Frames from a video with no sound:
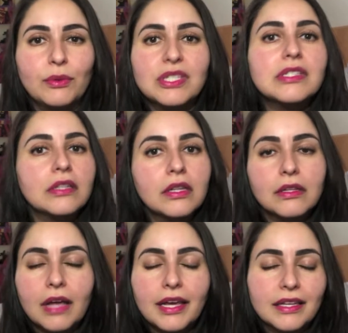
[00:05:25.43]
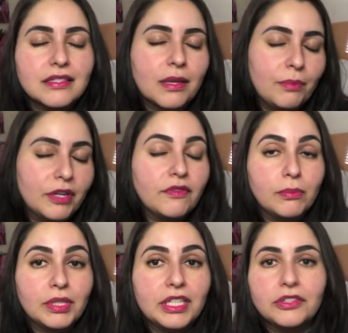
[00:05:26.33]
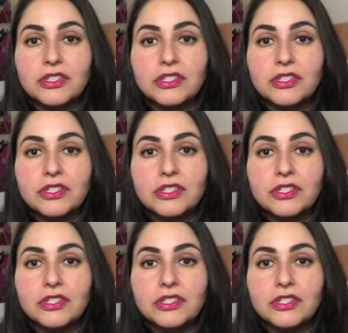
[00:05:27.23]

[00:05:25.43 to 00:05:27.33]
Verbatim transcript: I was still, I guess, a bit of a bleeder.